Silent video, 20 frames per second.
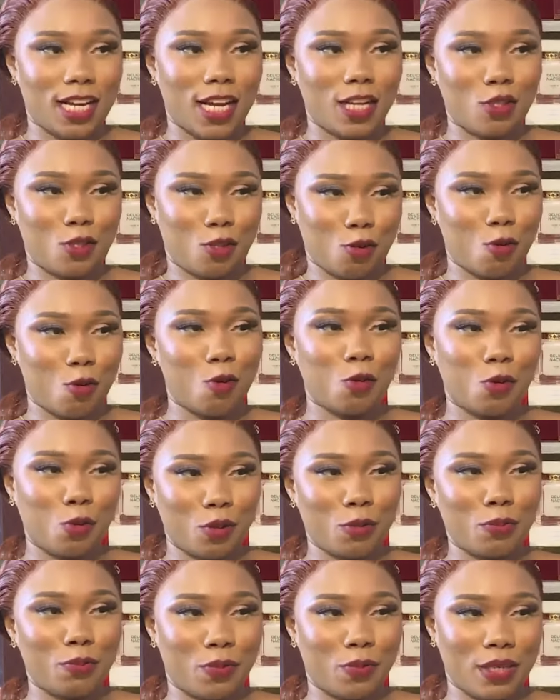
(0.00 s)
the chance to go
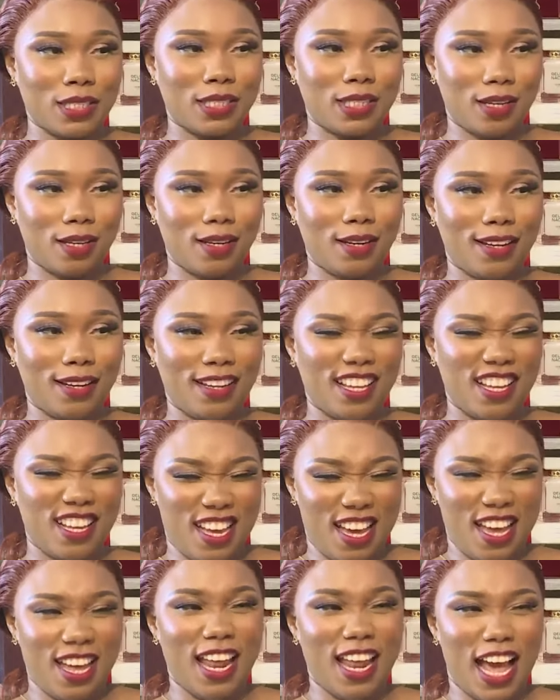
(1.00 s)
to the prison
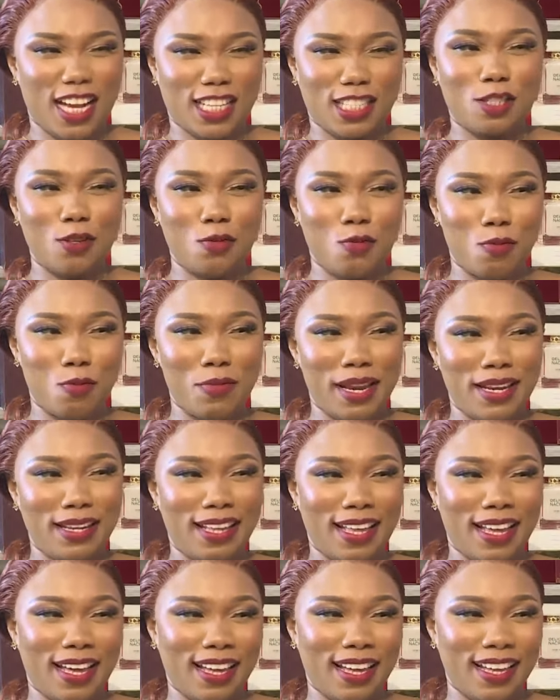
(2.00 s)
mm. and ask the
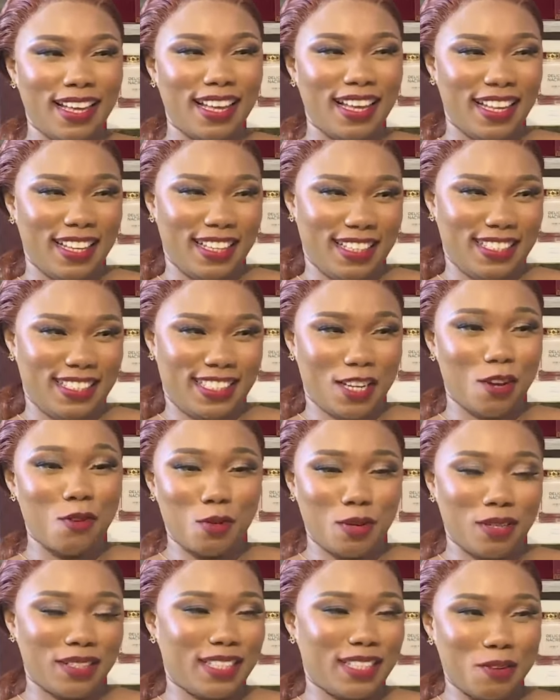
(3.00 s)
women there,
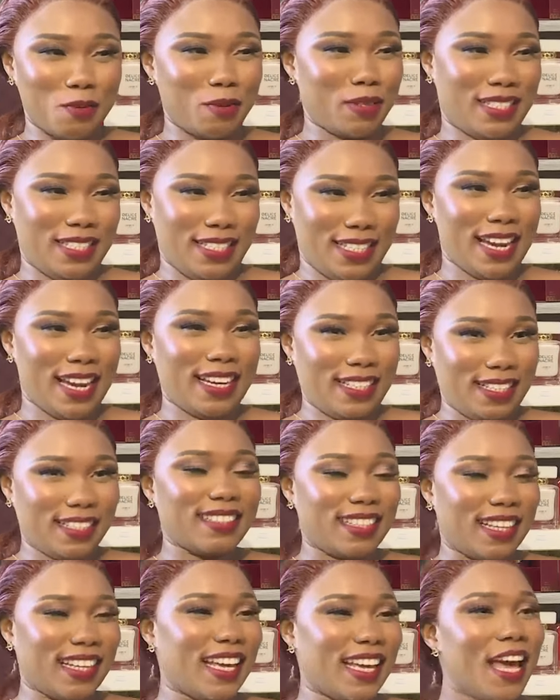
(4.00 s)
they will they will like
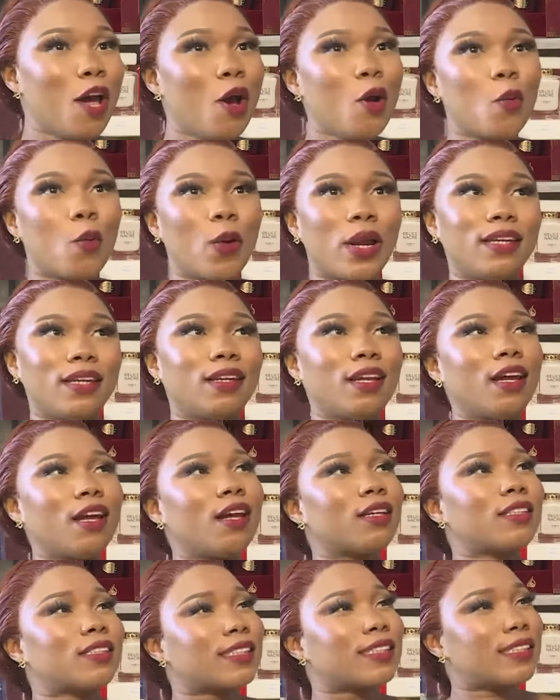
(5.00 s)
when
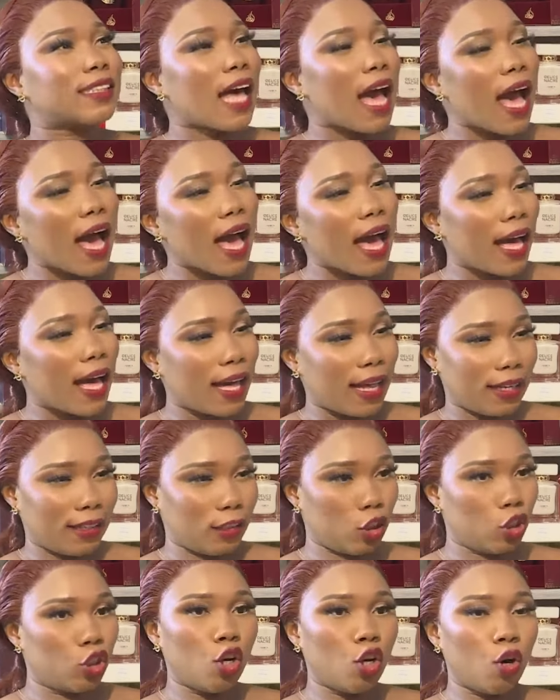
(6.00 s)
they're
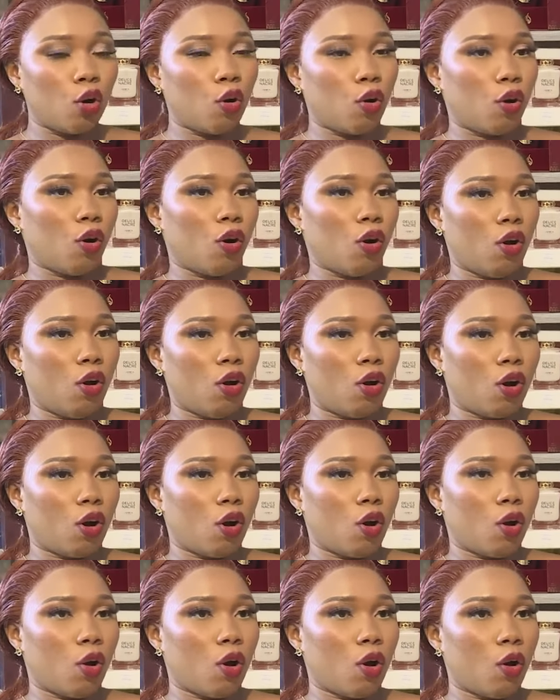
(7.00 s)
sad, you know.
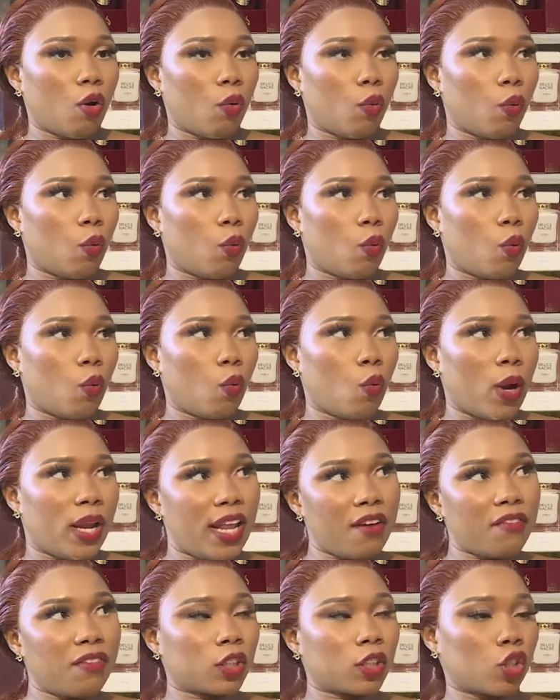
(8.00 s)

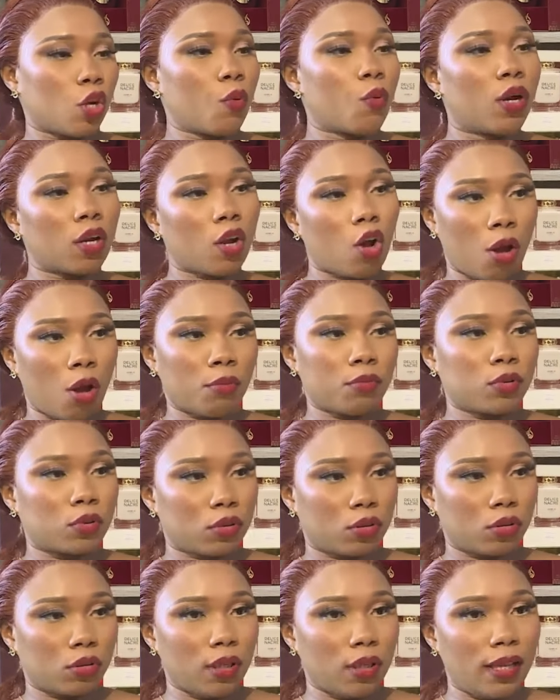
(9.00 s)
Whenever someone
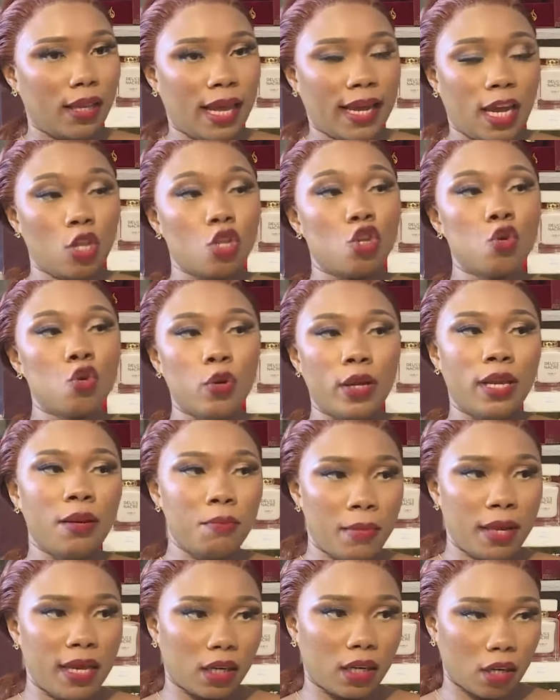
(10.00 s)
comes, like a new
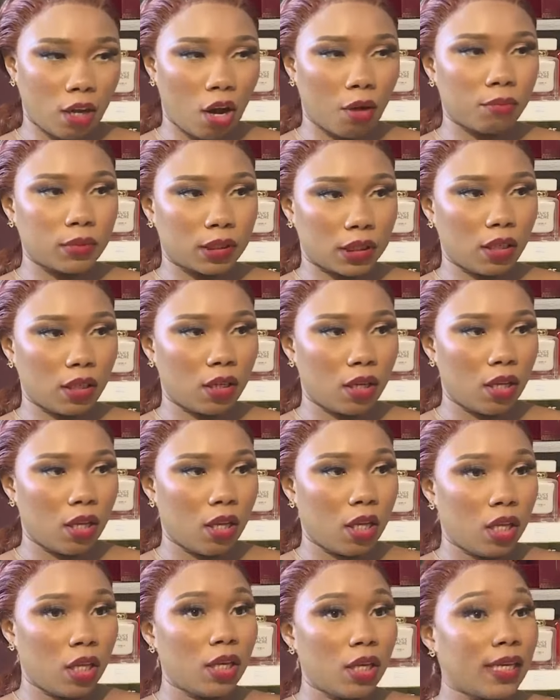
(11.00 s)
inmate mm. comes mm. in,
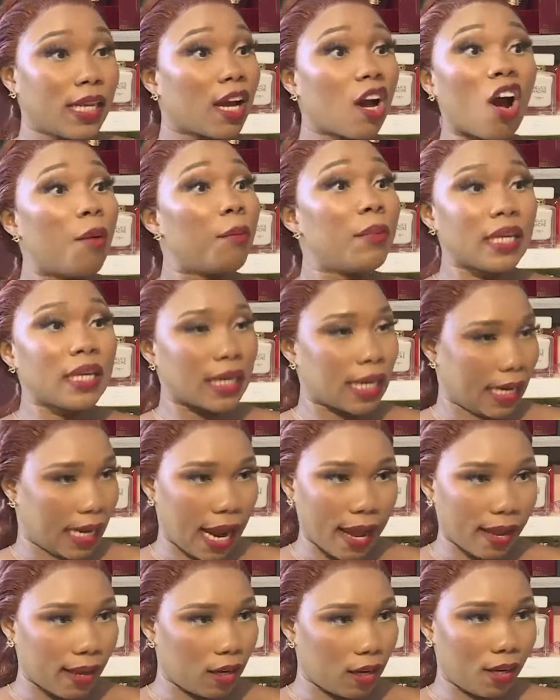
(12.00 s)
they come in
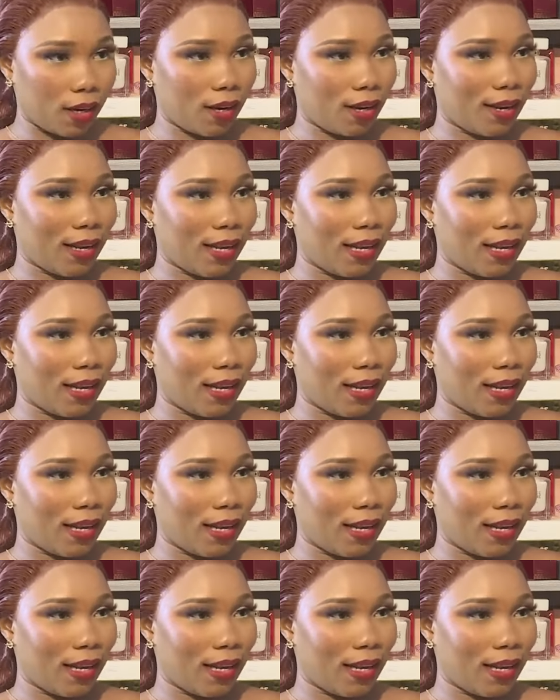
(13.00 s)
crying.